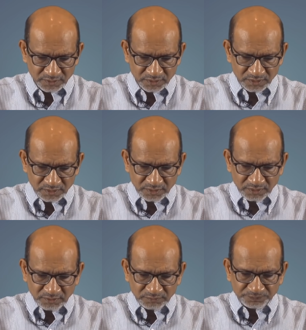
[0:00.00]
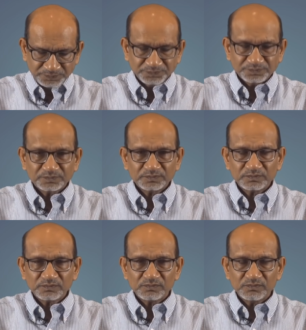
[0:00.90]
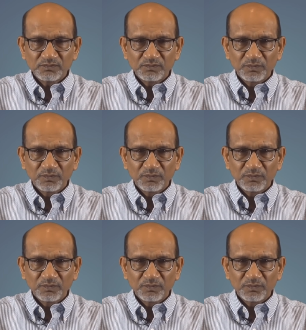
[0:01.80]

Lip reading: [no speech]